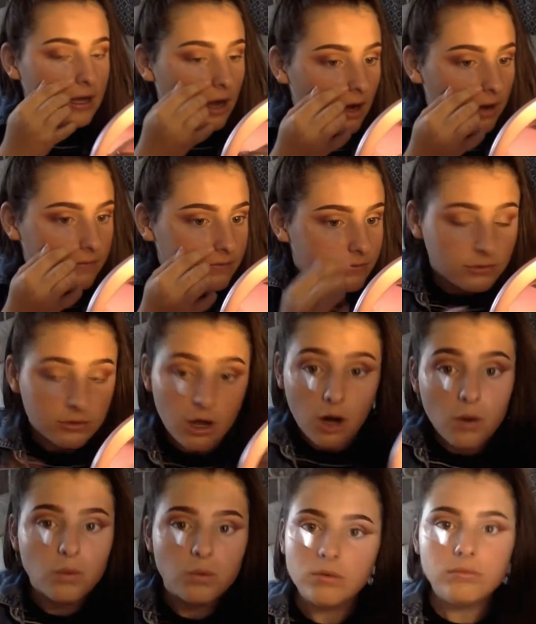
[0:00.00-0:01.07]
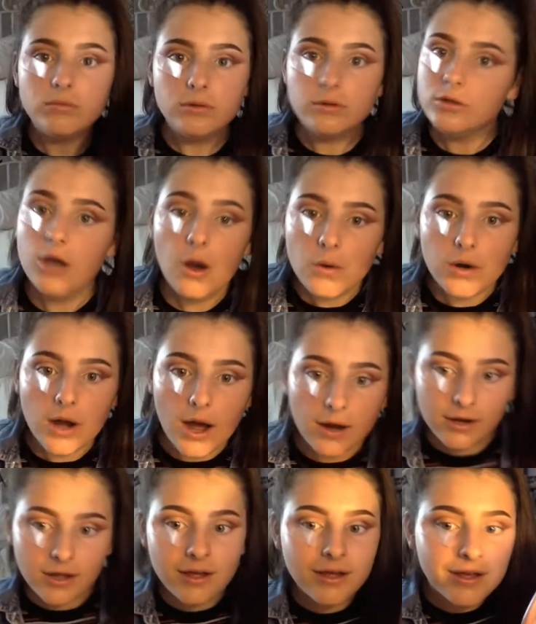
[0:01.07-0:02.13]
off, oh, no we're not,
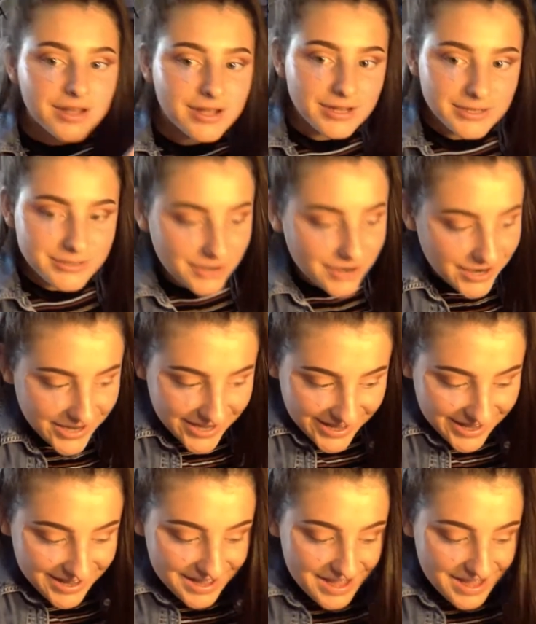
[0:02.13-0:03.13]
sorry.